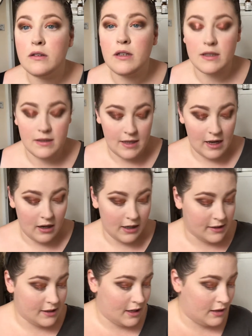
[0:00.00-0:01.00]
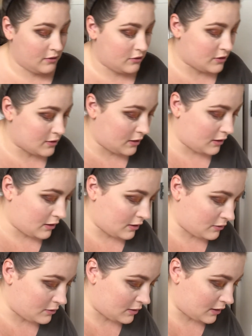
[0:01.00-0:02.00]
That's that eye done. Just going to go
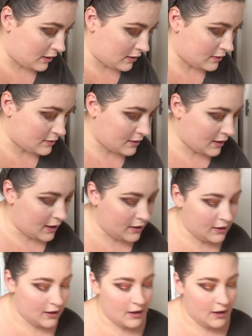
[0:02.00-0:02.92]
do the other side.